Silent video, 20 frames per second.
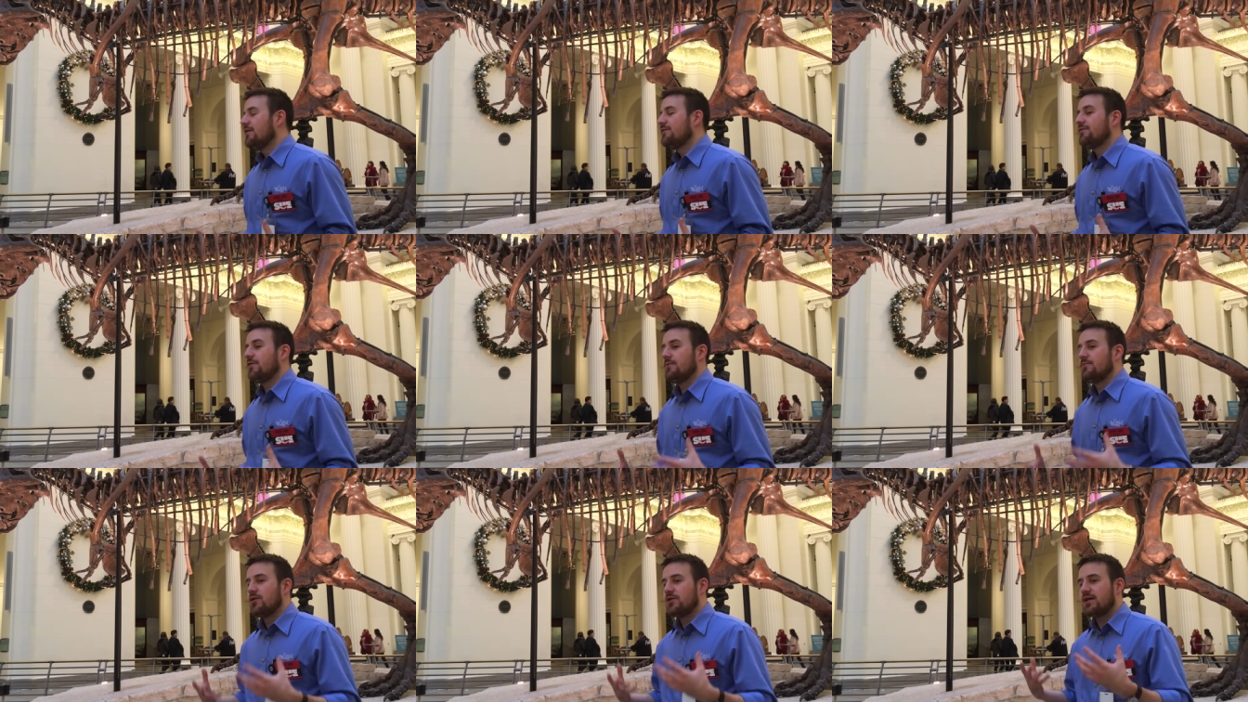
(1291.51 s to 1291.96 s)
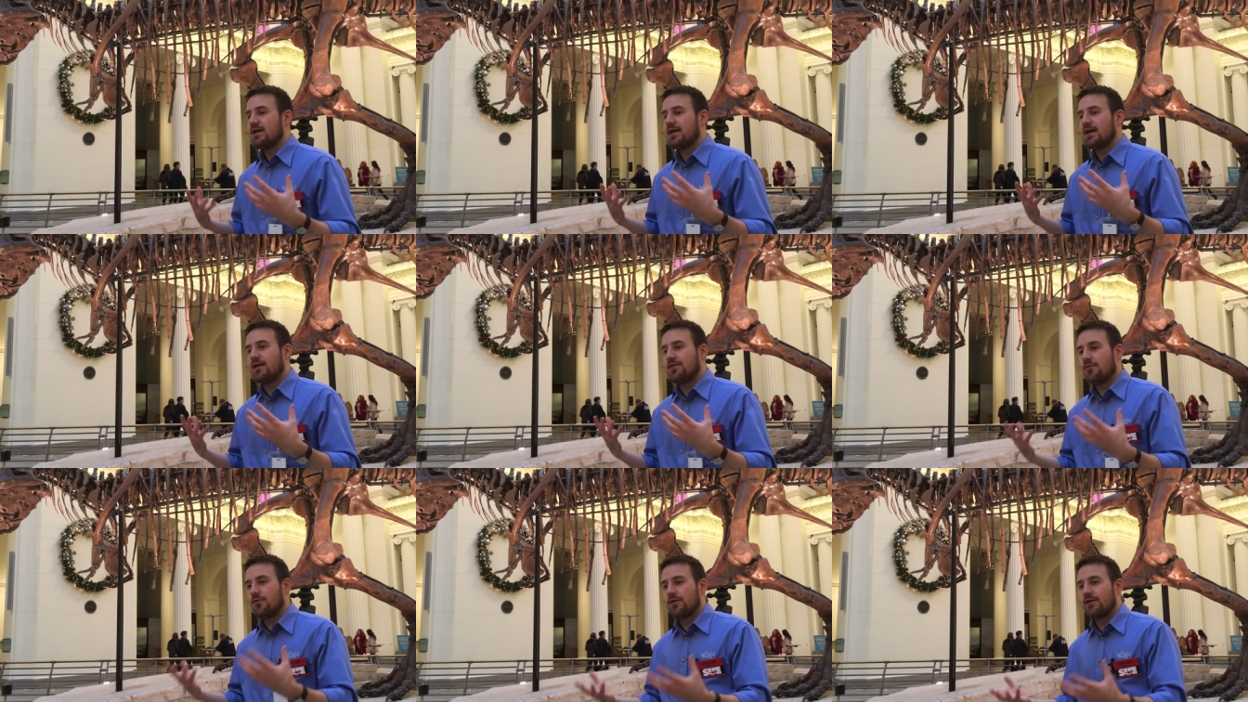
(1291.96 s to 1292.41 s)
from
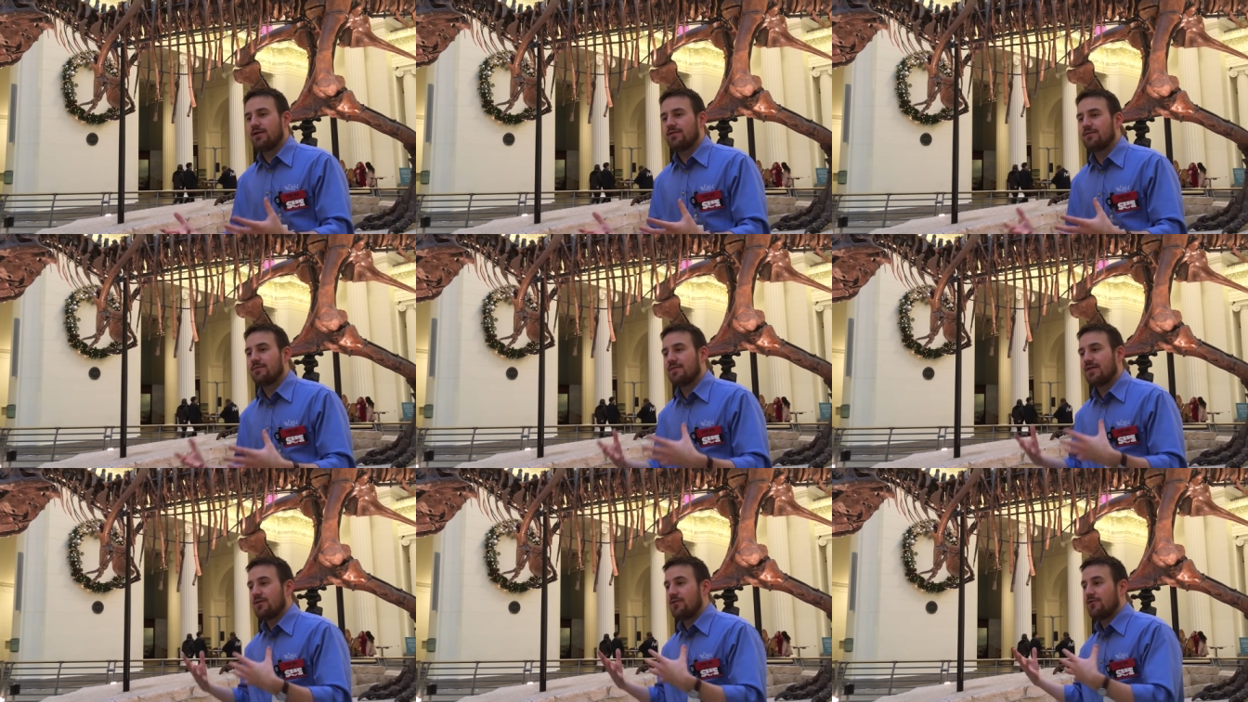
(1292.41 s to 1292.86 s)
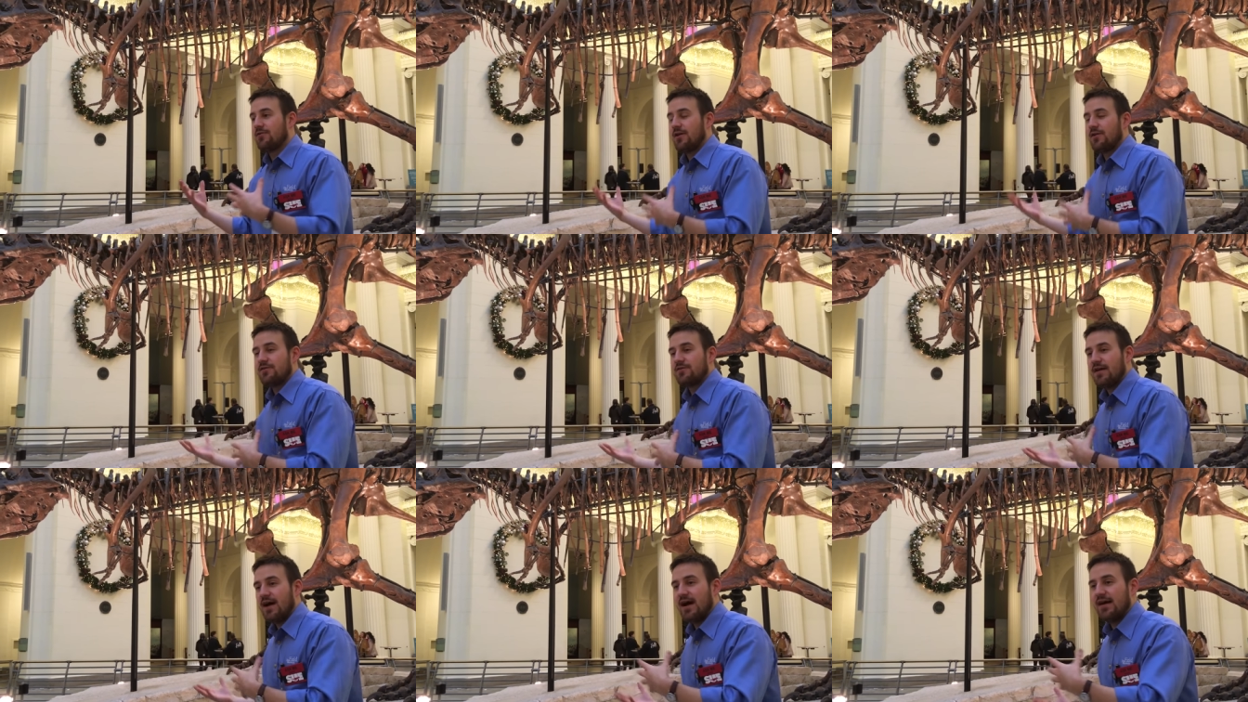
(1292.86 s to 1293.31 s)
looking at organisms that are
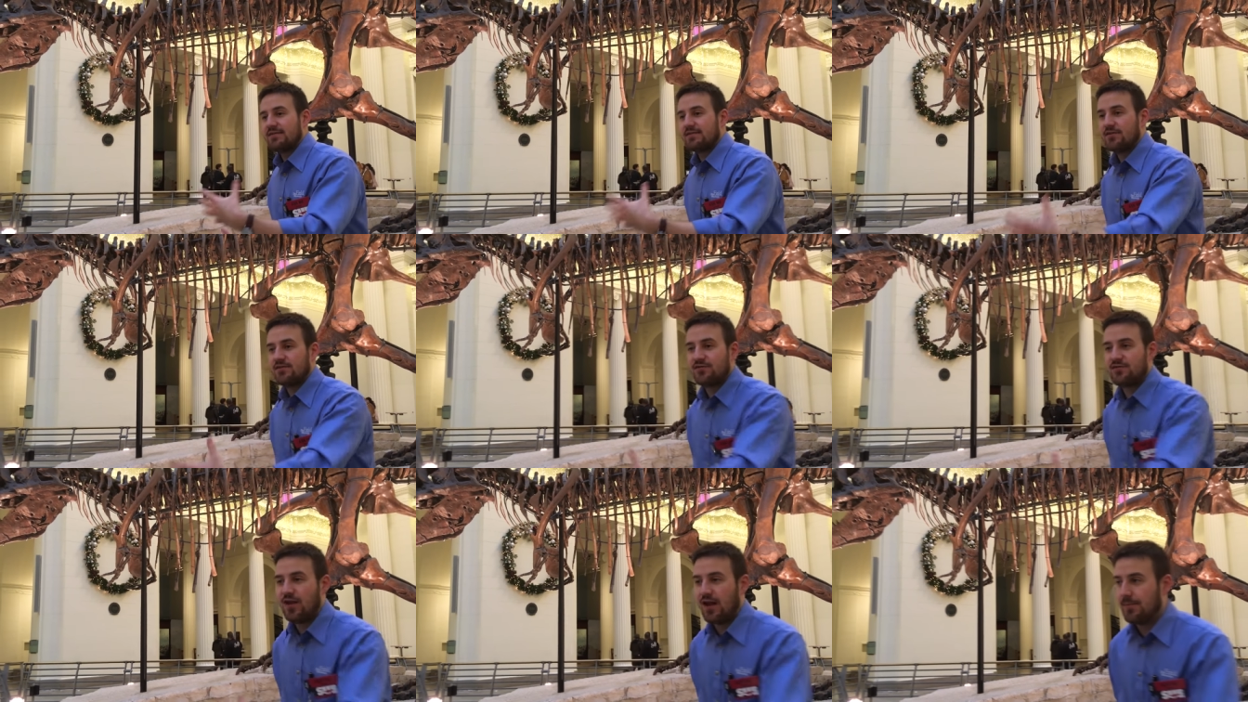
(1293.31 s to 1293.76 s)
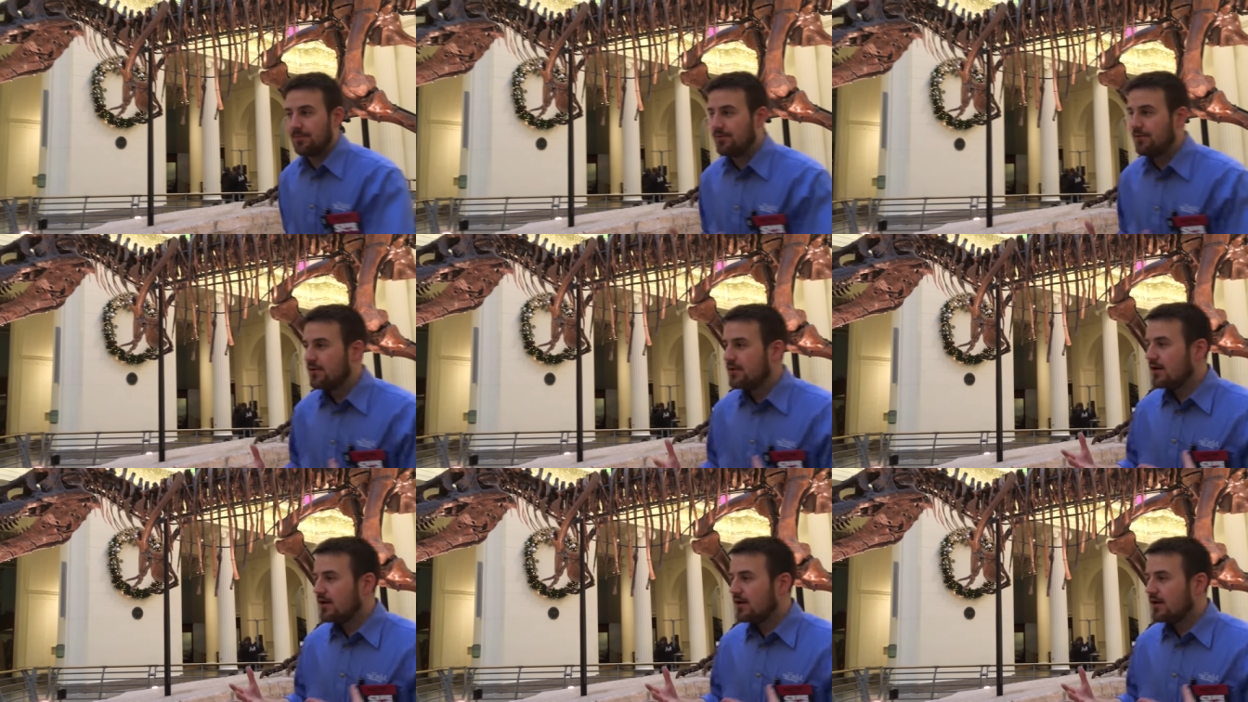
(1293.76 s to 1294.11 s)
their size, their shape,